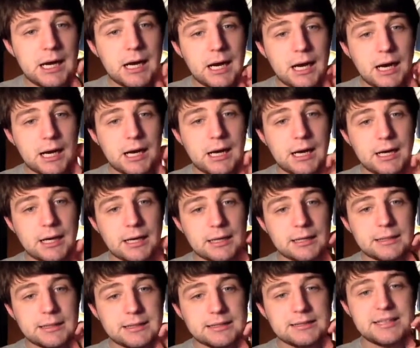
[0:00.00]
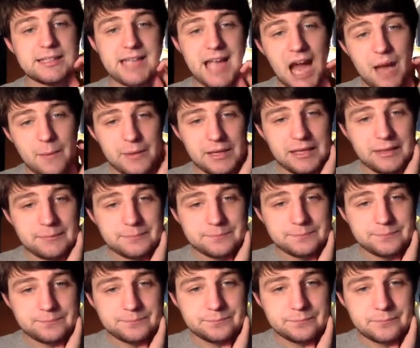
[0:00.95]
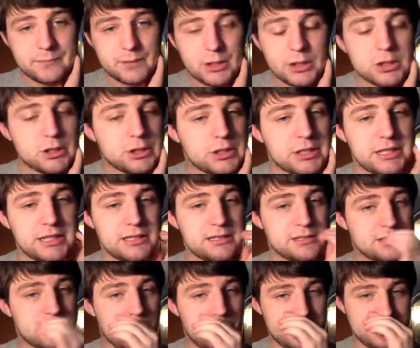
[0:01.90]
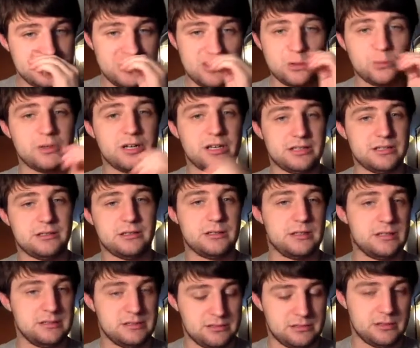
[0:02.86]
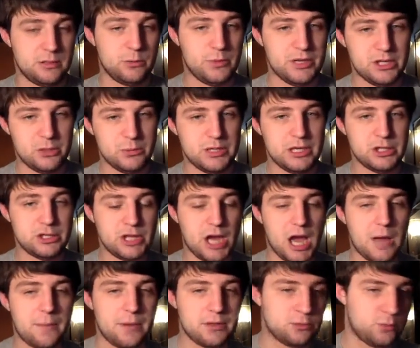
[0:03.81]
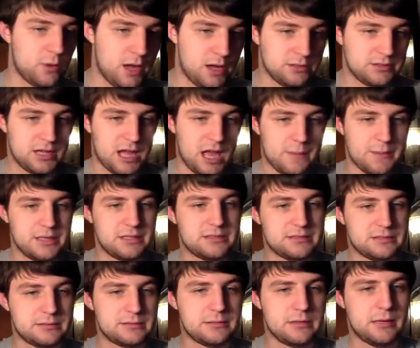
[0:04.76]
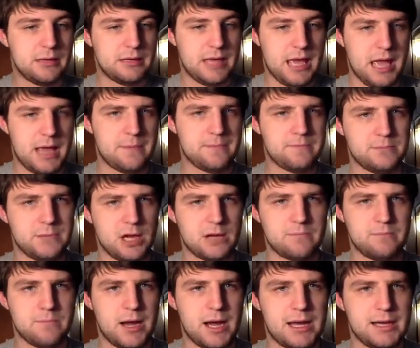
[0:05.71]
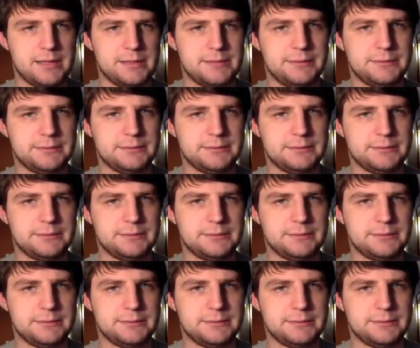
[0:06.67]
Uh, Tengami is coming to the Wii, the Wii U eShop as well. Tengami's a game done by